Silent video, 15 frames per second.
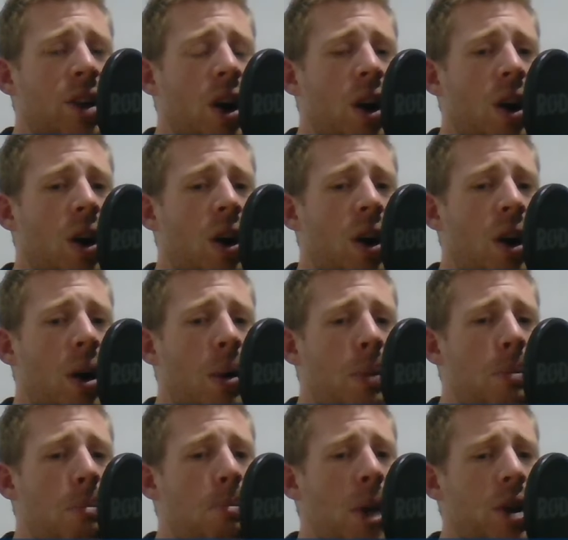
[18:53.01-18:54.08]
are
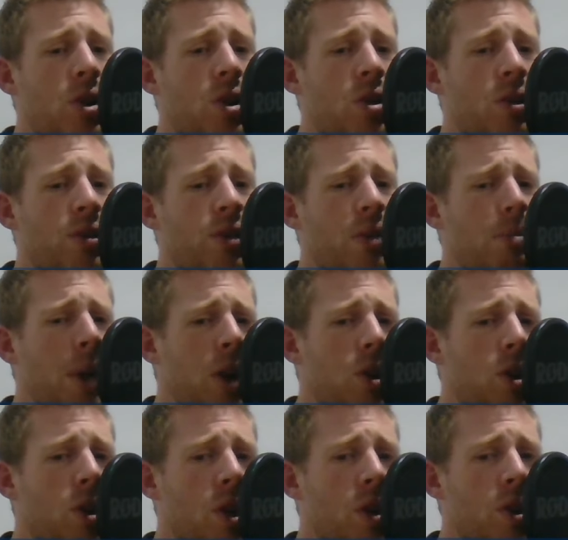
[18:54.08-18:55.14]
much of a
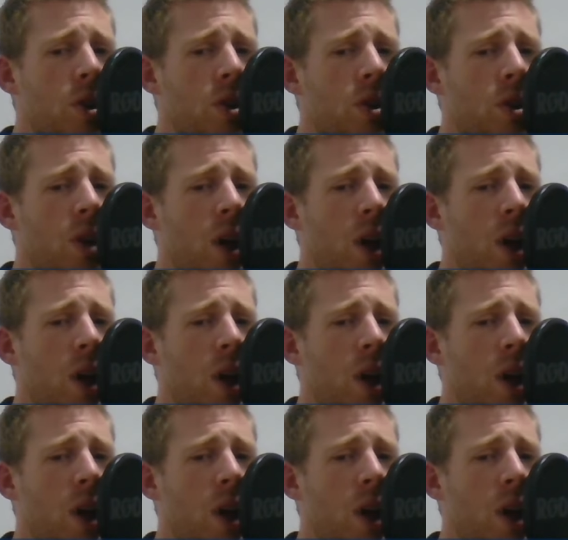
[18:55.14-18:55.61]
muchness.